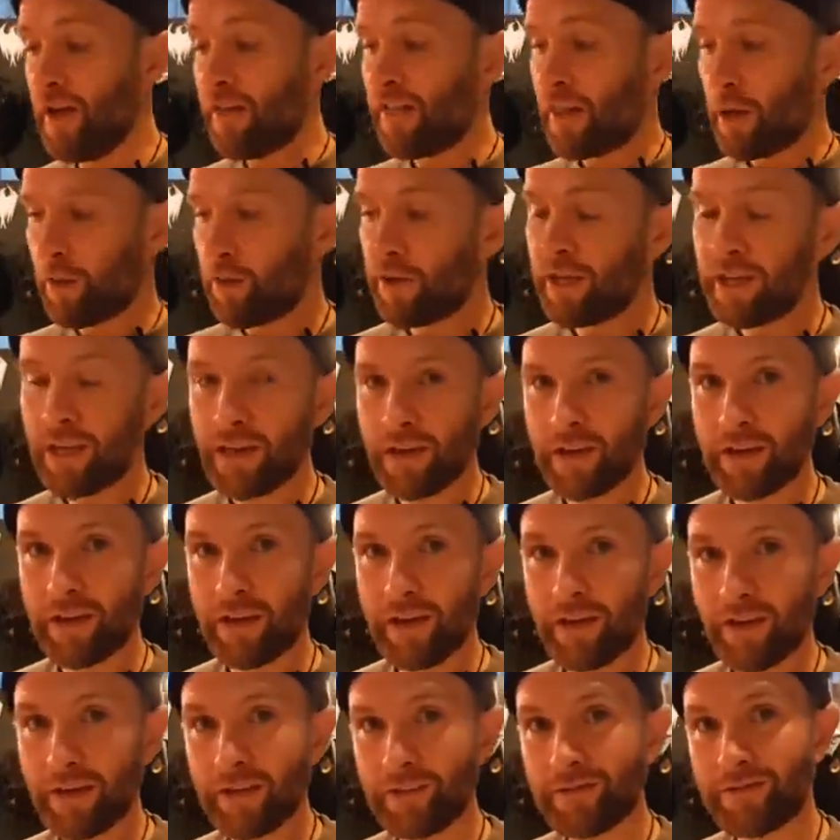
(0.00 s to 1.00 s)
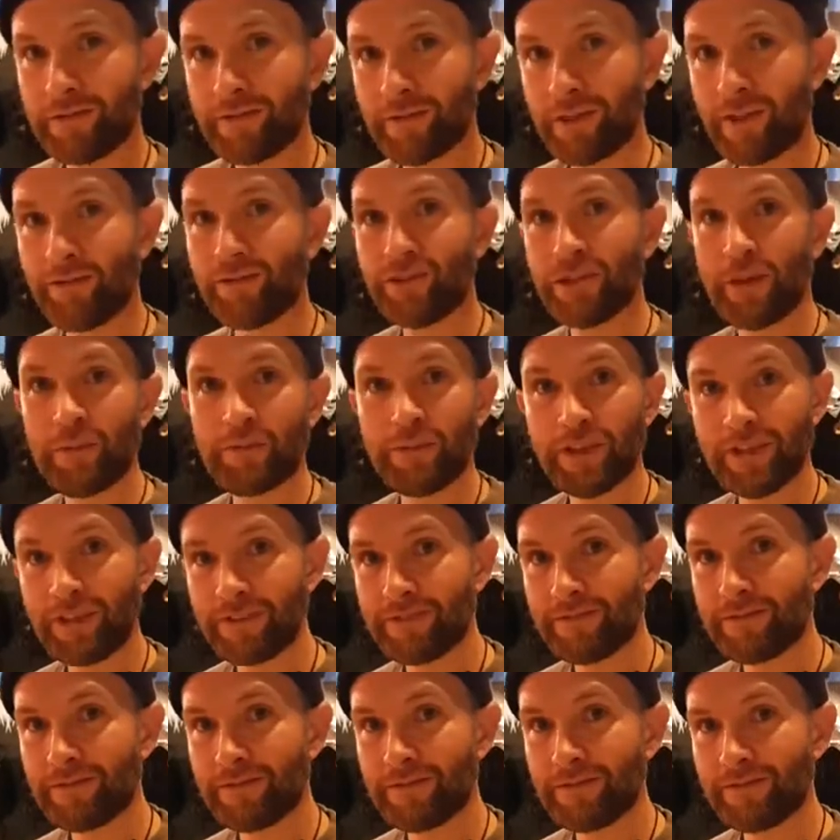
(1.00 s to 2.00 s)
that we needed to give
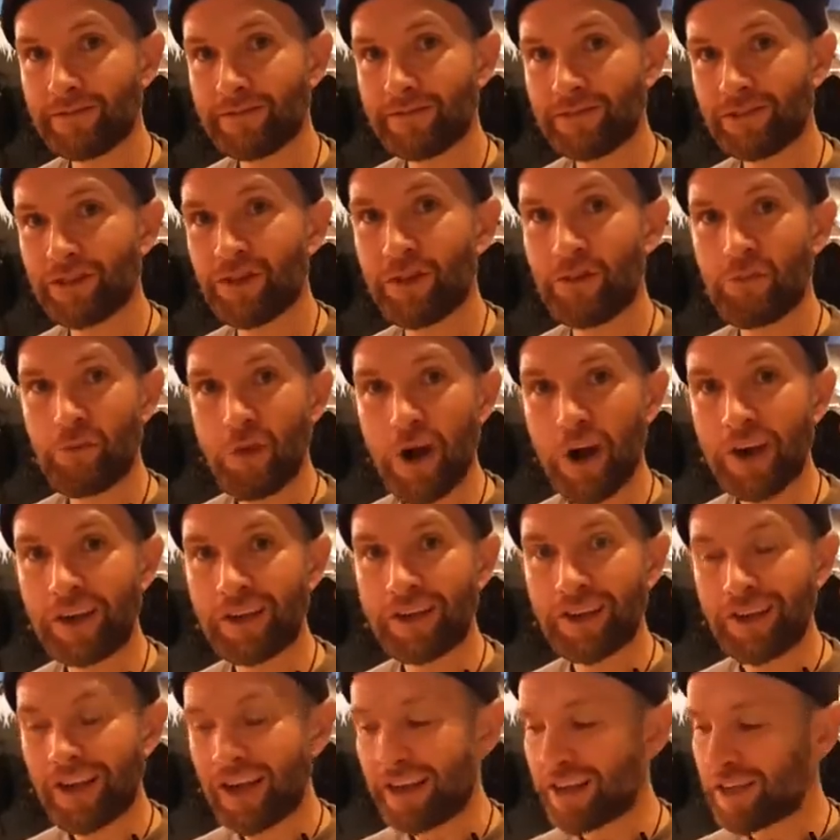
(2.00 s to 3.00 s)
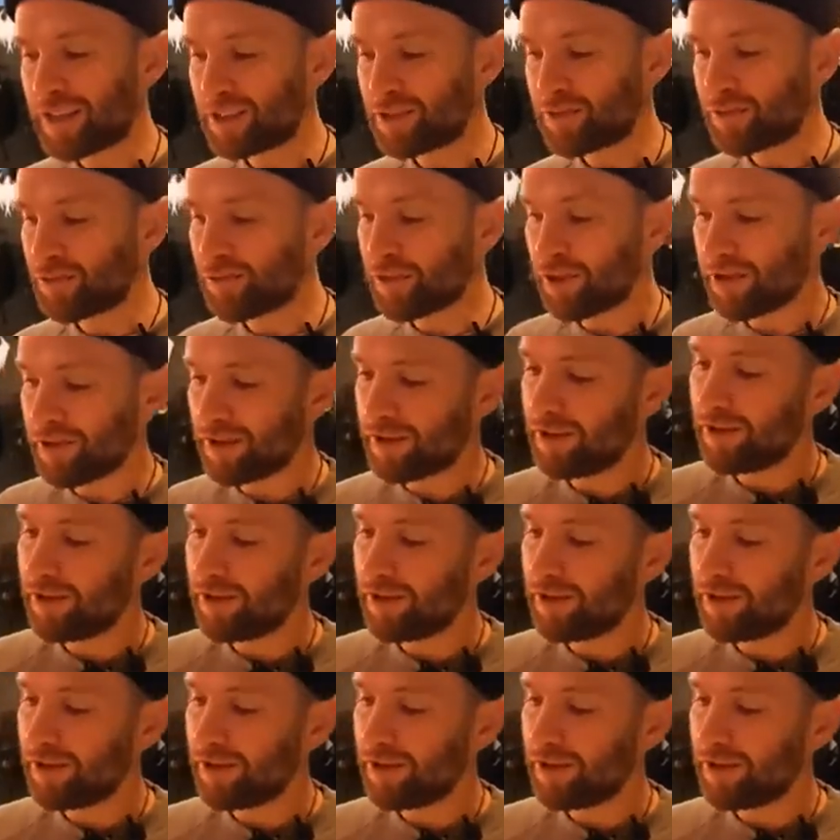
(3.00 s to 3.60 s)
something to the market, I guess, to